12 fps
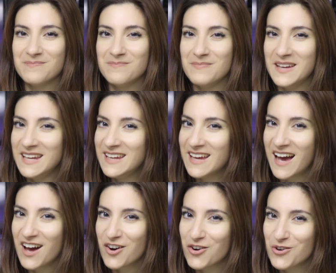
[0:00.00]

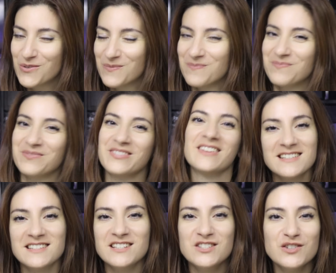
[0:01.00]
Meow.
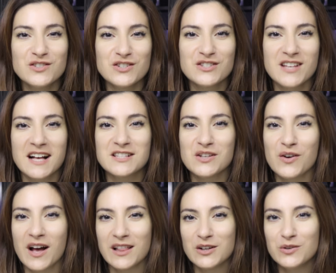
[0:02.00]
As this user said so
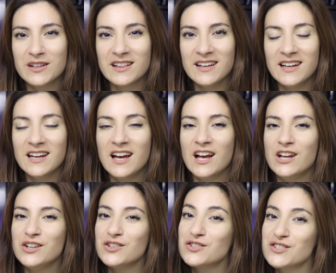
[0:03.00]
eloquently, you